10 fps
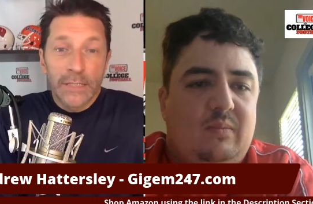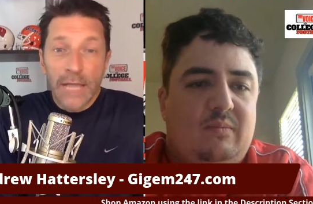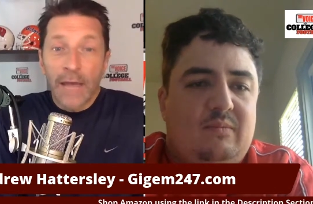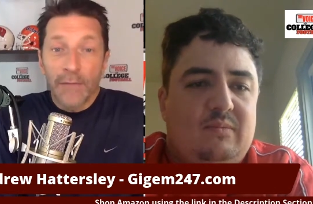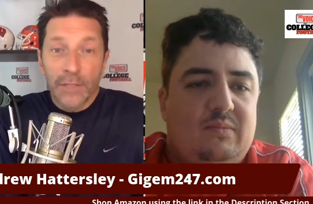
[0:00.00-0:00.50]
Speaker 1: a
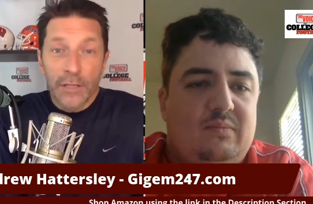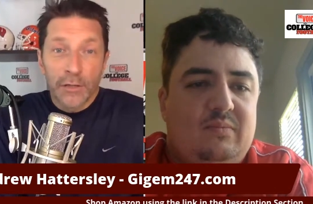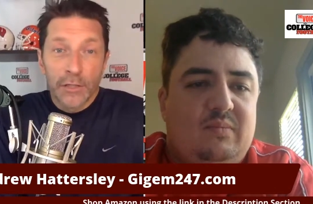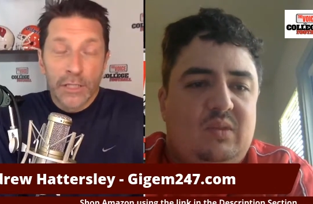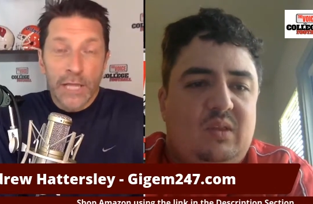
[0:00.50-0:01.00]
staff, as that
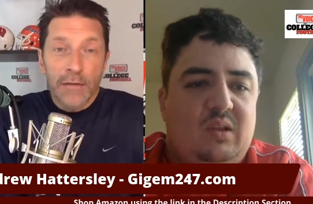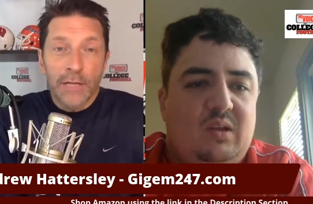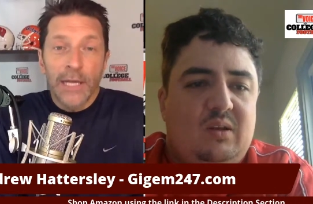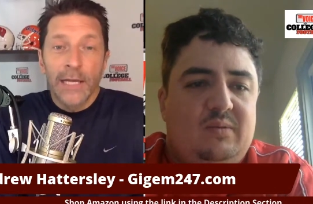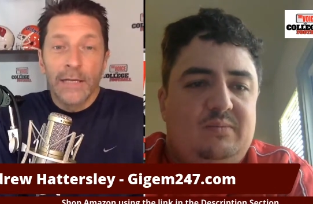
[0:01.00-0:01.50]
you just
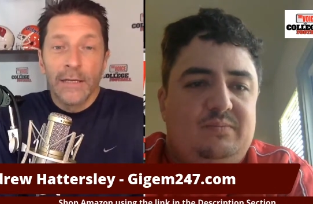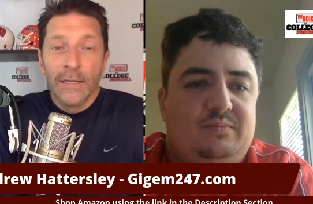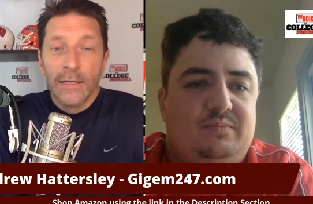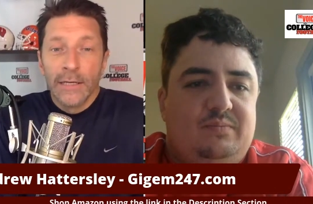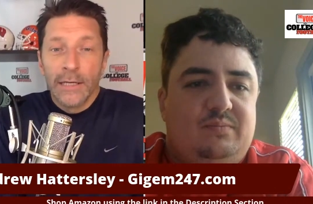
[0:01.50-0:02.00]
outlined,
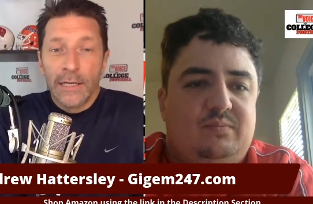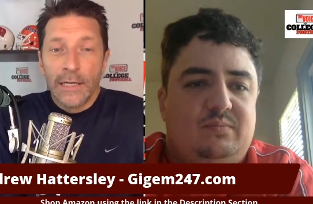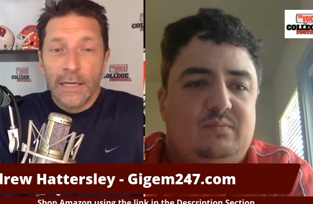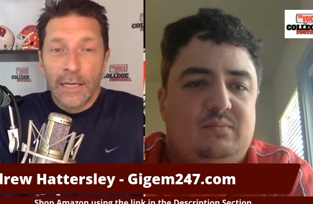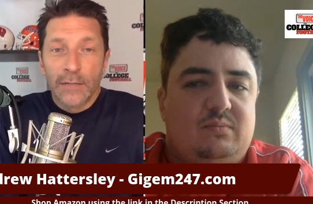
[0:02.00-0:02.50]

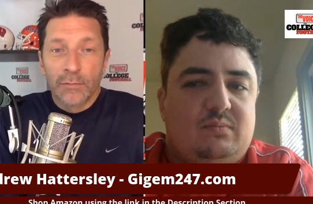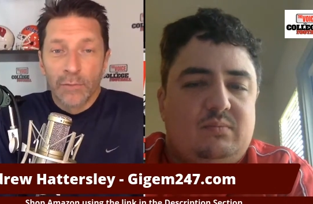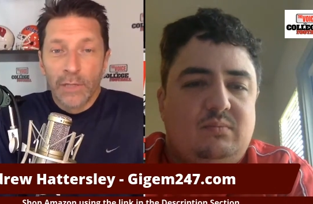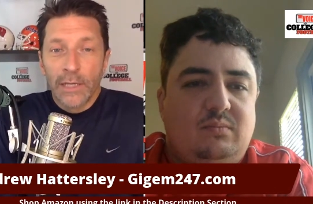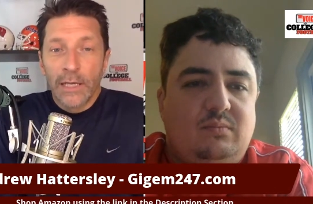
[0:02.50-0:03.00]
is
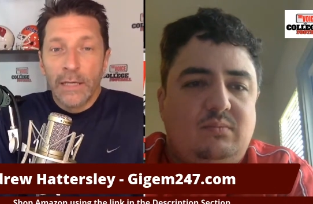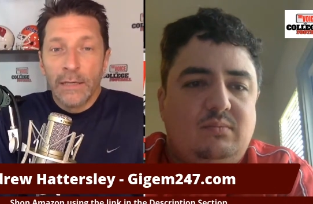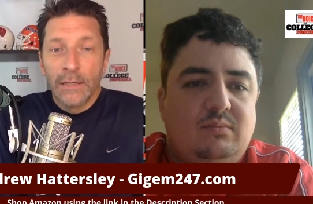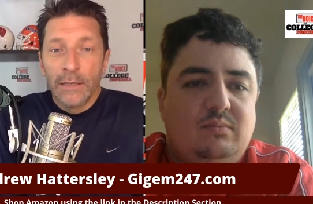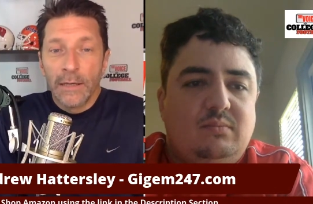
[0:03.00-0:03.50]

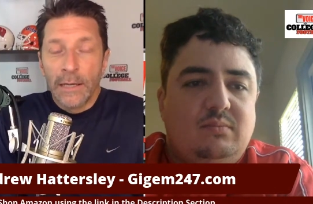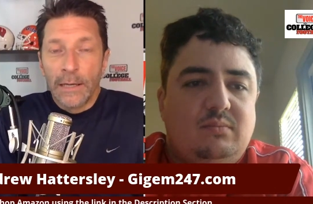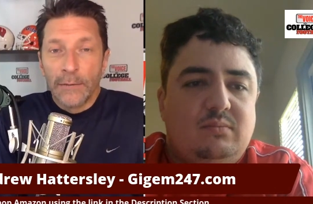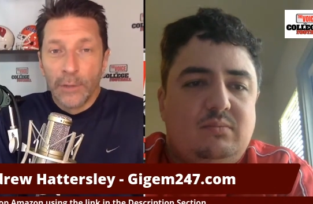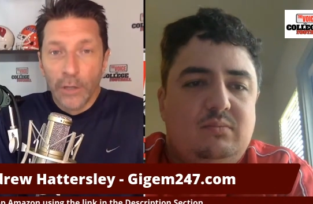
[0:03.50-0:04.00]
really
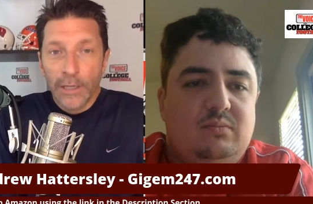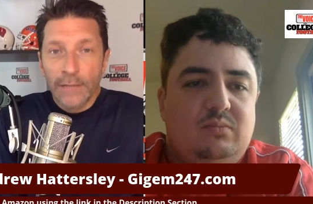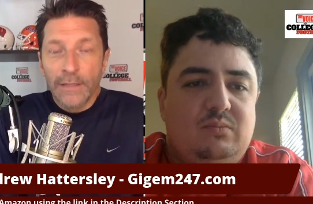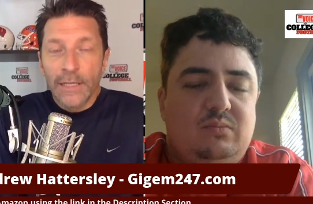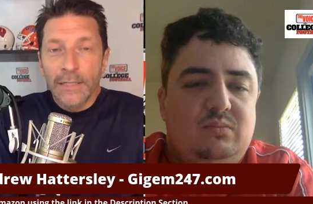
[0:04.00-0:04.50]
good
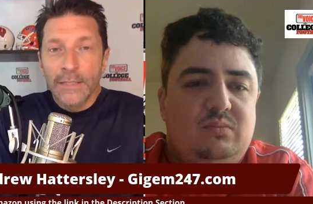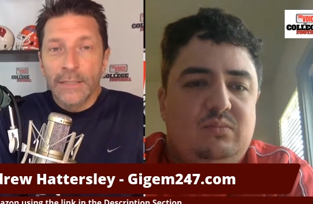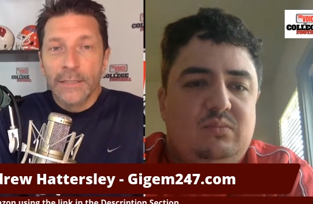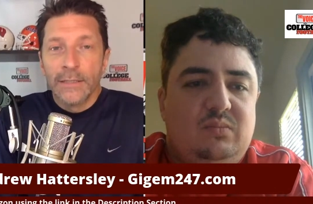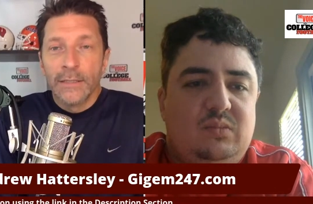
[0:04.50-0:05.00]
at
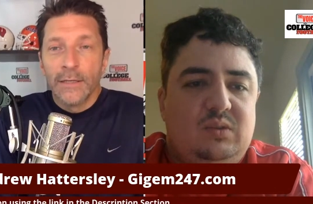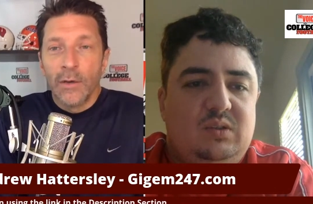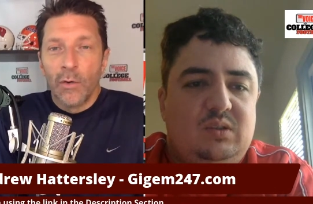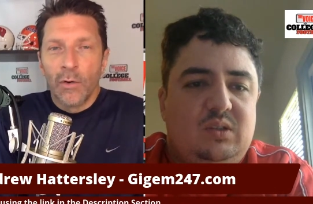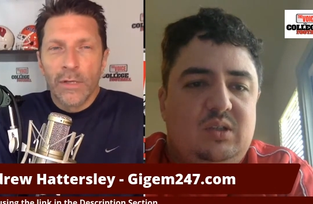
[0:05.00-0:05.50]
this?
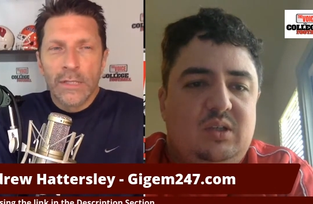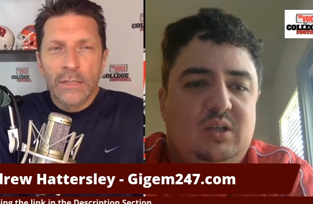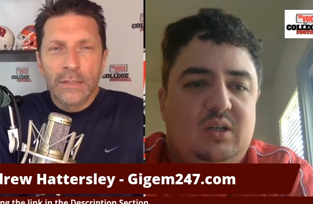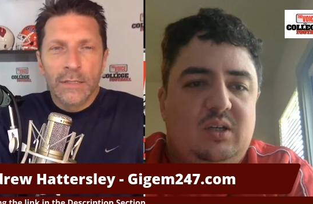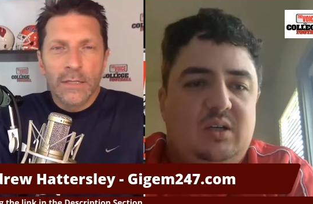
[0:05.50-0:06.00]
Or is
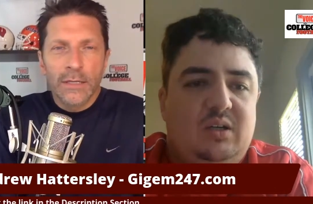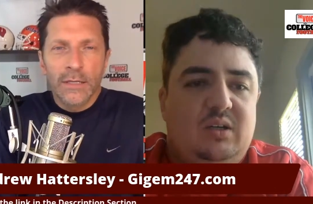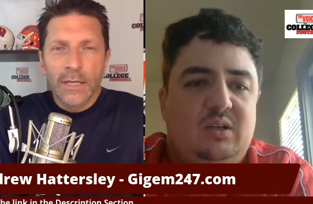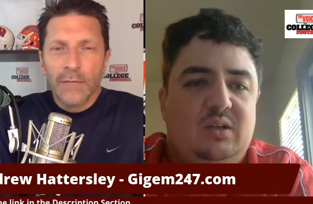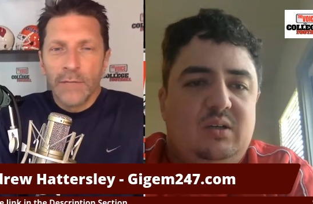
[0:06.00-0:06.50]
it
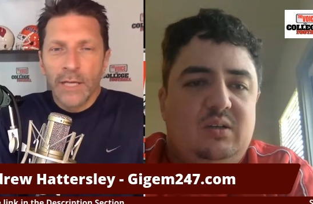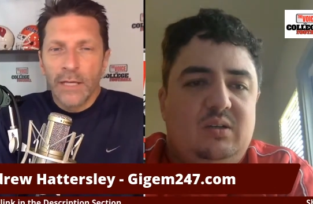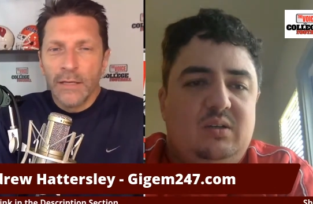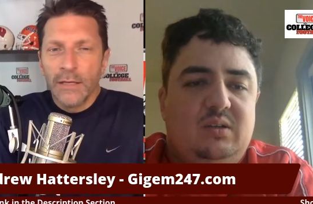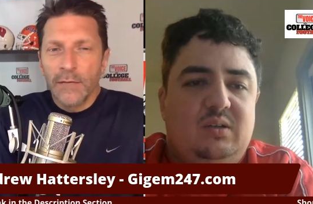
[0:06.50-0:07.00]
him
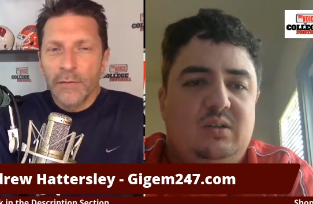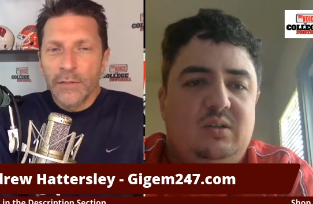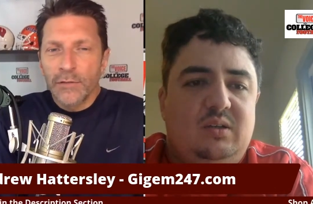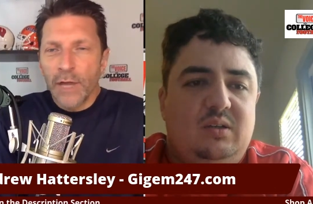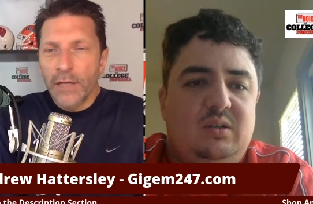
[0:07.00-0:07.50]
taking a
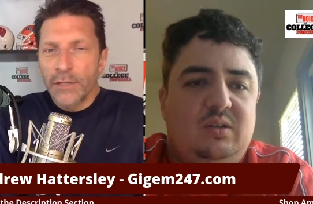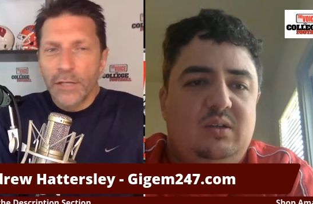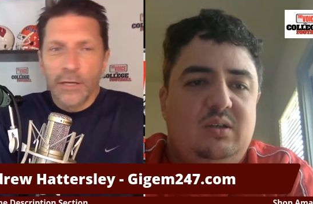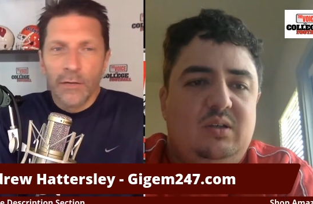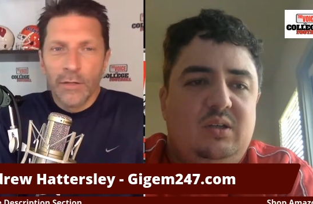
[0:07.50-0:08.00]
different
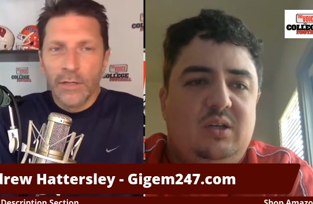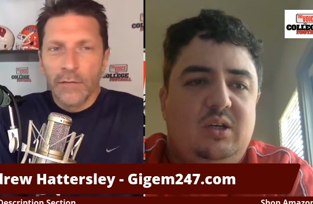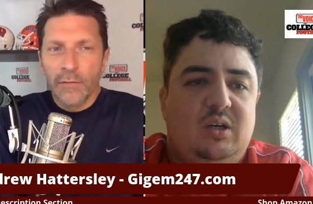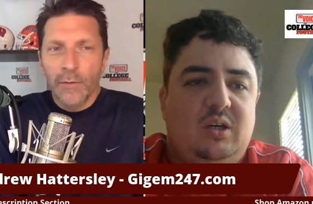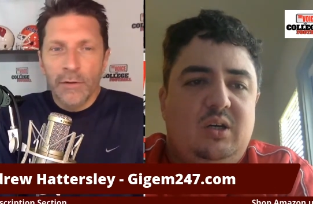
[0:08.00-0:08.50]
strategy, going to
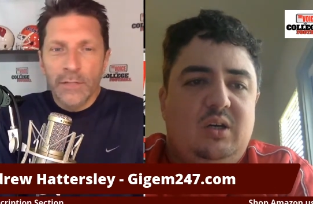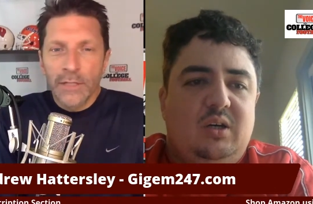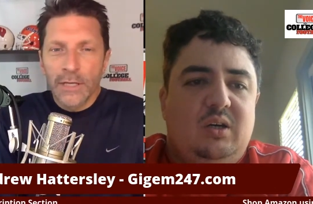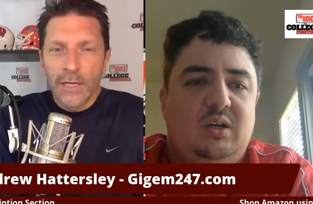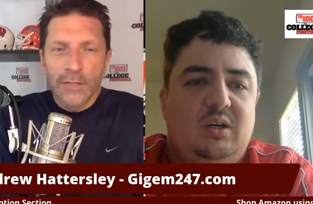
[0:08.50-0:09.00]
different parts
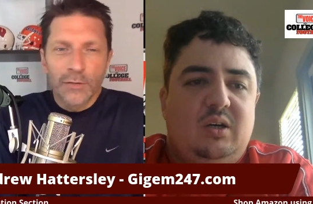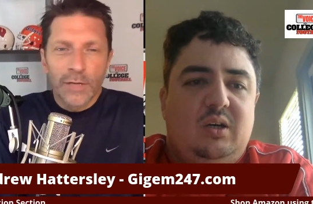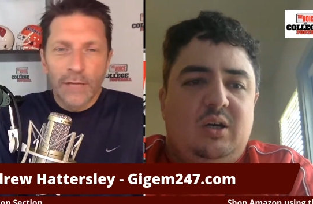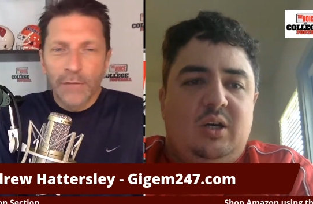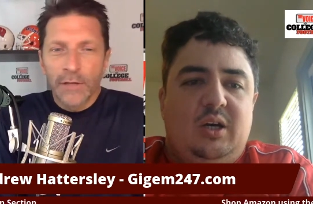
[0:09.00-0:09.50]
of the
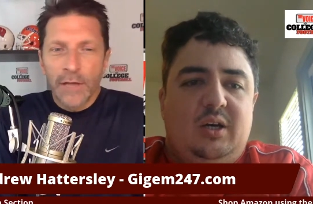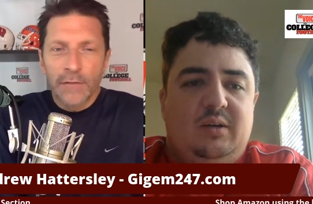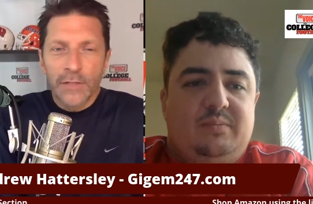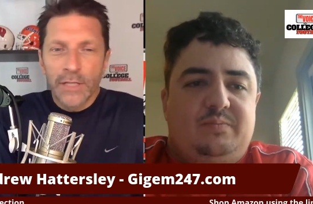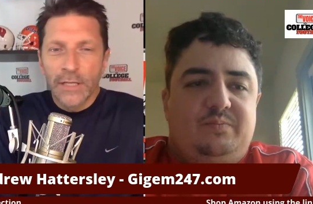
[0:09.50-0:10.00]
country? Have
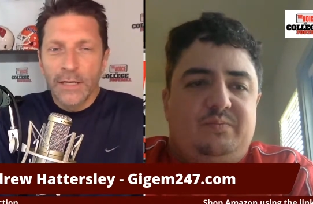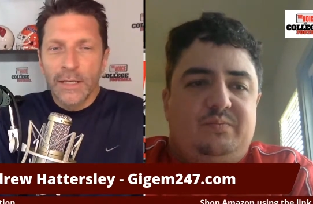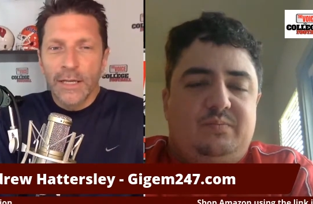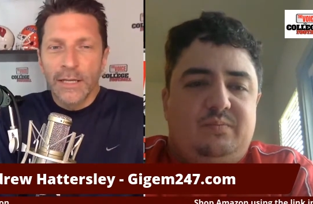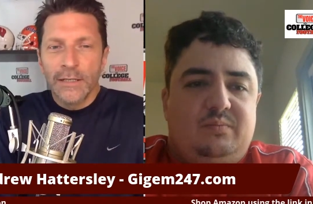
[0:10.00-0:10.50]
you seen
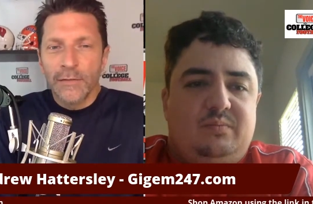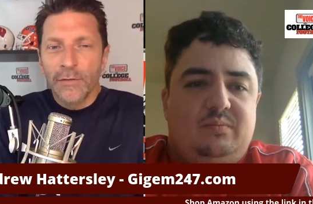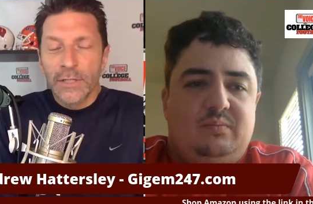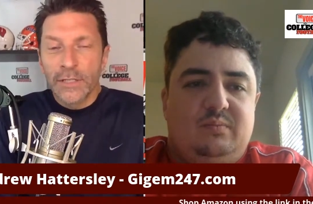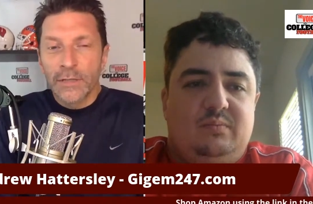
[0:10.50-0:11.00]
any kind of
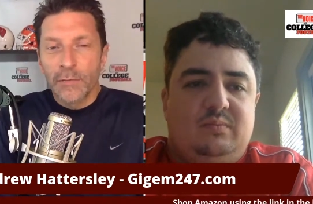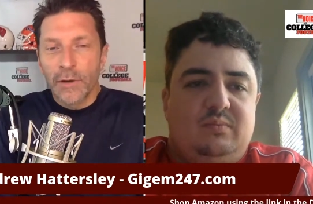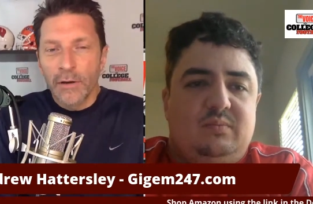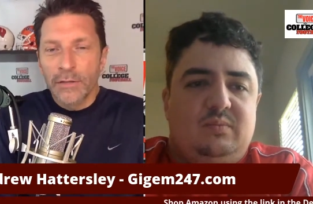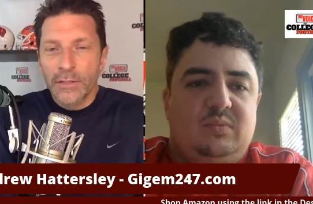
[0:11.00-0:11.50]
differences in
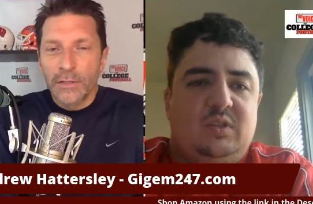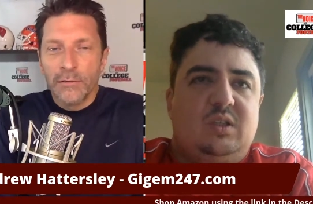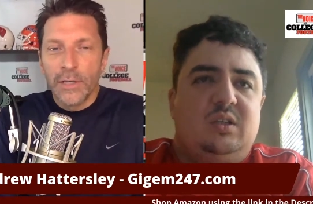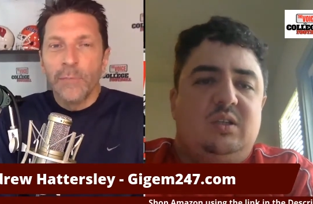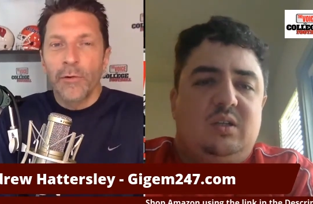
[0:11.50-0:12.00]
regards
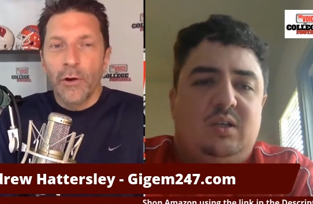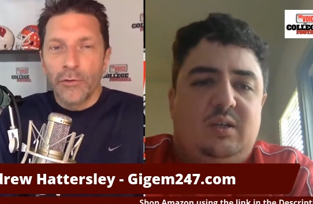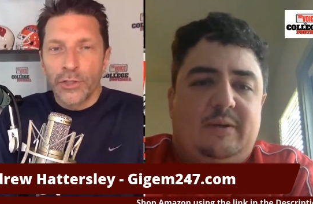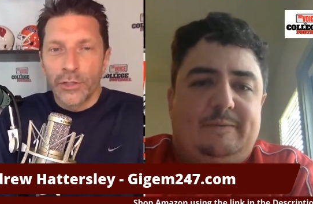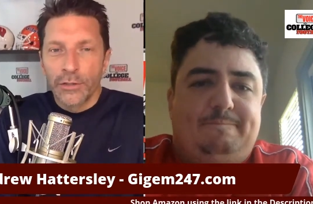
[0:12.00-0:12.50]
to the
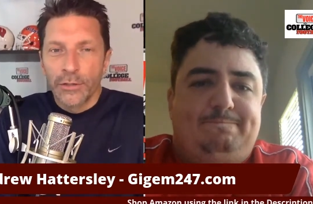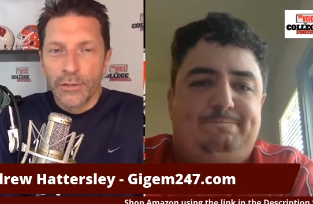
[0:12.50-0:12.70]
approach?